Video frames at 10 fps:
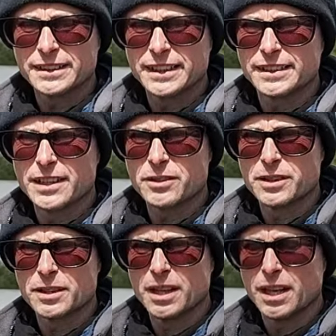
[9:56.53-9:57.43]

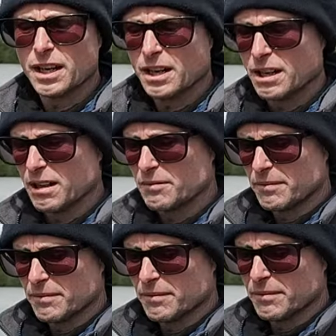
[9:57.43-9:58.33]
600
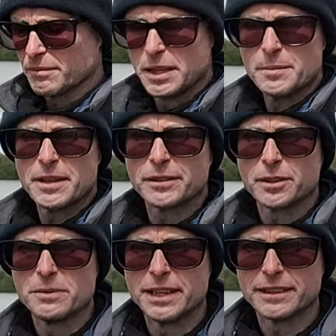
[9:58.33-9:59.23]
millimeter
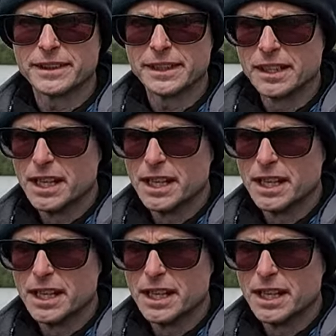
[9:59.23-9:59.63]
zoom lens here